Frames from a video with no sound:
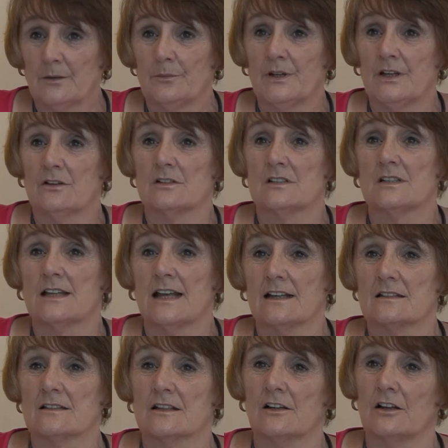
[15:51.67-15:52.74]
because
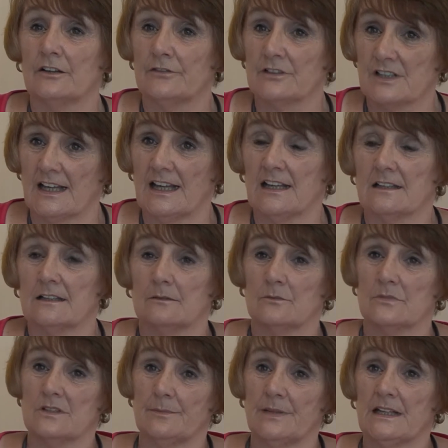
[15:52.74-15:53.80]
next to Gulliver's Kingdom
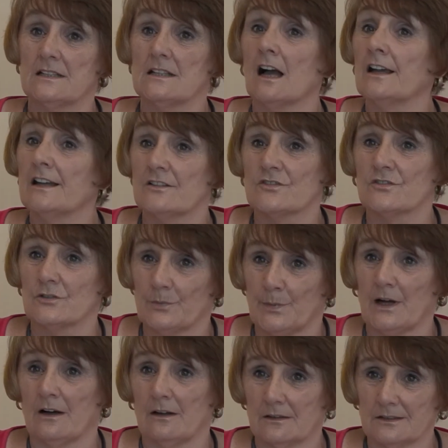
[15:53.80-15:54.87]
was a big dinosaur
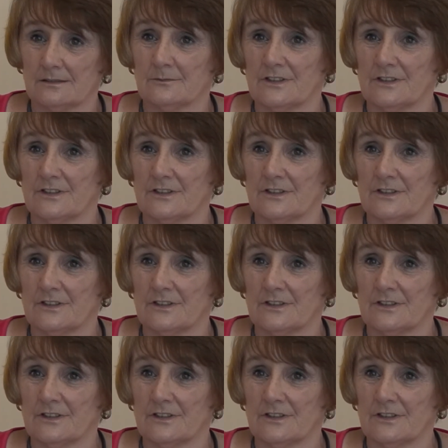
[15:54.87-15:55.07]
park,